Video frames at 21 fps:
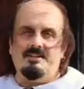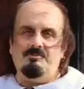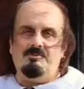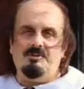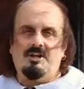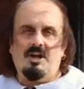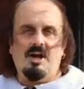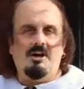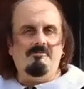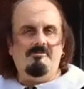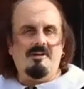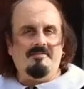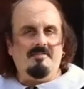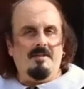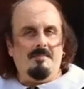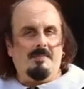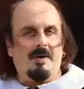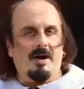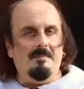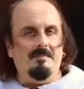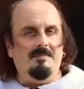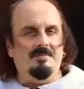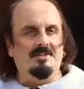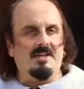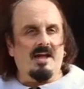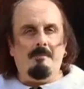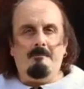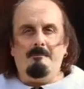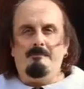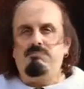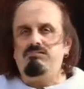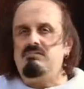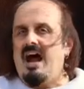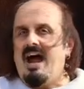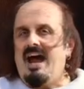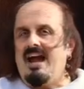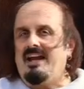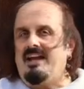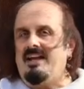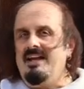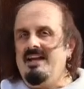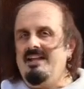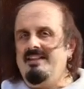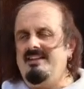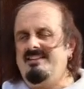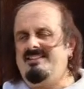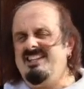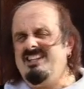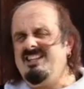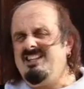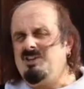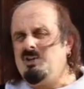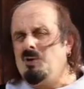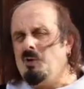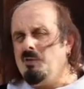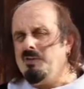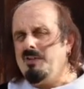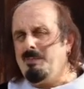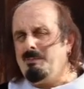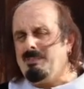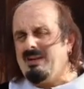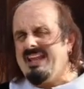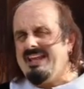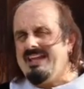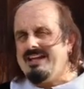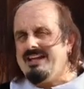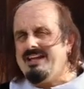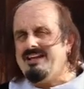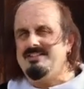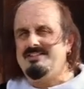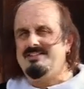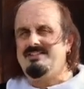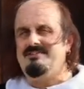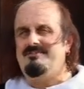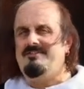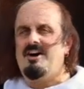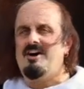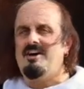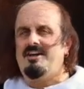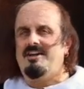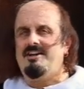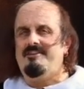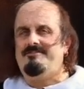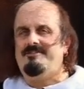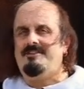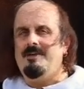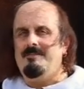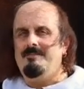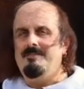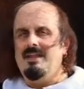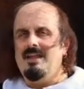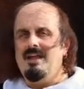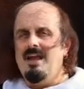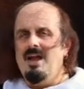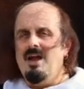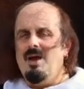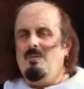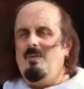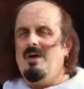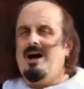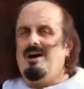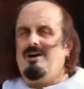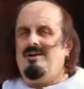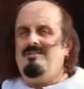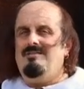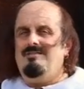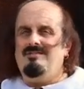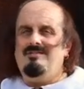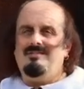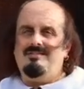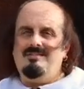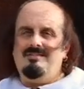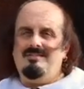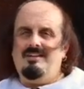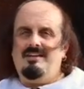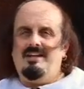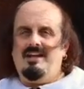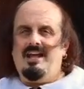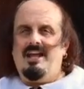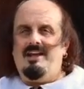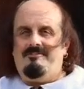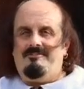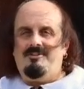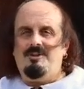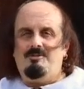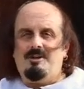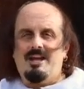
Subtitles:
he would go around the pubs and brag that he had caught the plague and survived. Well, if you